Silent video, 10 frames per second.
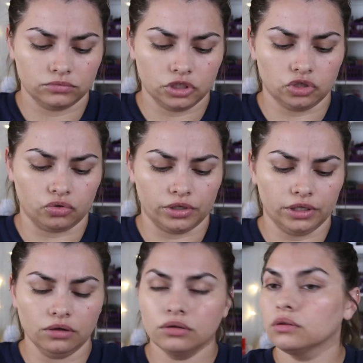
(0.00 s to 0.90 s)

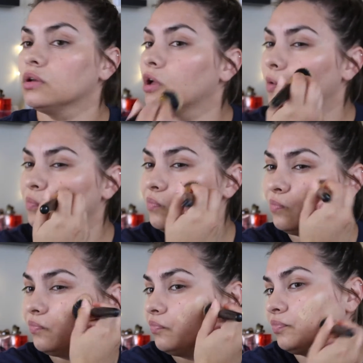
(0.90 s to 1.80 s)
tutorial.
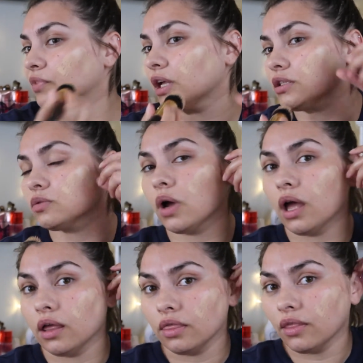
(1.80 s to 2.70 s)
That's
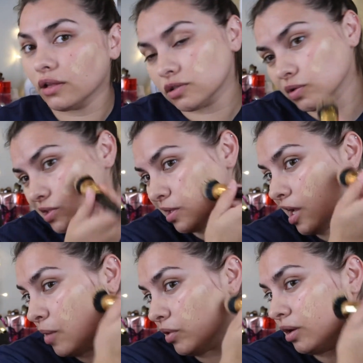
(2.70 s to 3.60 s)
what that's what's gonna
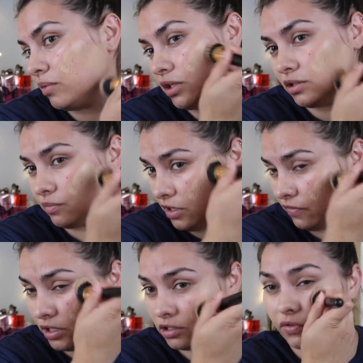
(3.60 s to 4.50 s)
happen. I'm gonna do my
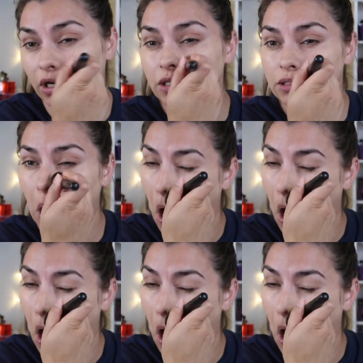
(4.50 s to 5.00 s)
face first,